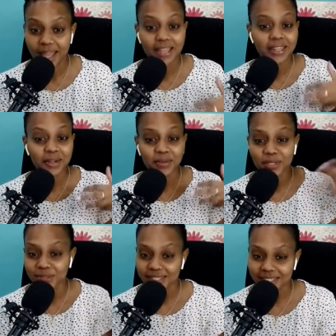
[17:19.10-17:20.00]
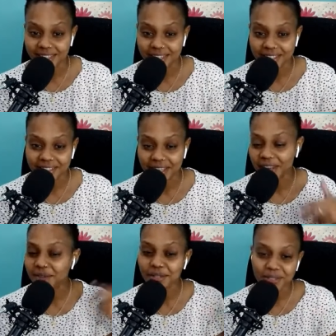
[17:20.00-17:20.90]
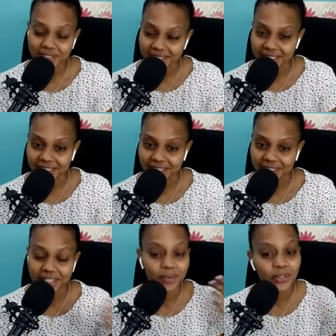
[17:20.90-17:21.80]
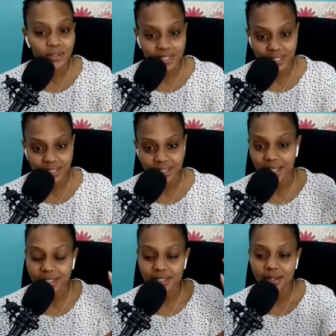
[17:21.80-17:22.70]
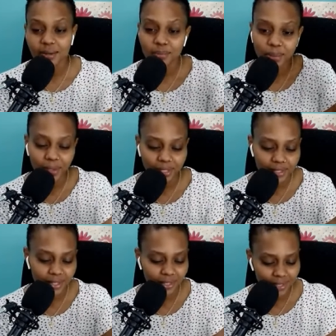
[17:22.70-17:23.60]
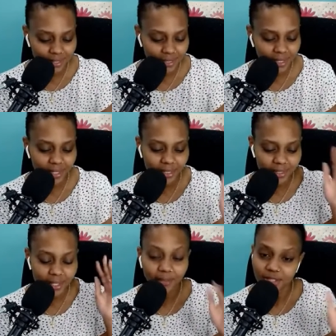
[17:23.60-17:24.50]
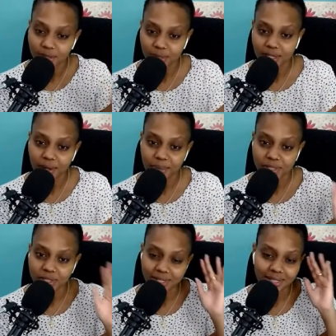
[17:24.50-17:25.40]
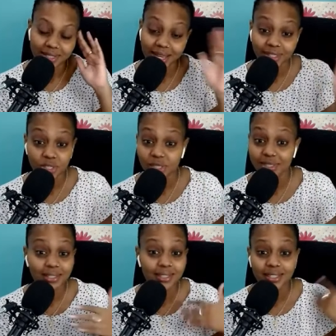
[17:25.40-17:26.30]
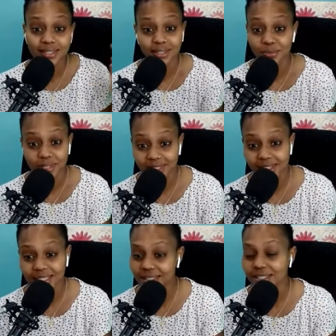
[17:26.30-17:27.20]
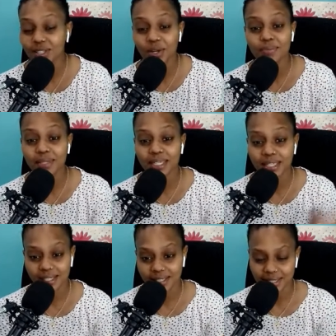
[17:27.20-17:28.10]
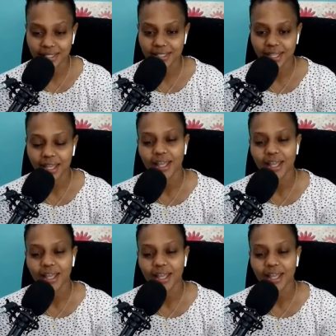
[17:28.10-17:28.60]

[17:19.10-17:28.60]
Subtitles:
And then we do it again. And then we do it again. And then we do it again. And at some point, honestly, like you just have to wake up and just decide this is not working. This is not making any sense.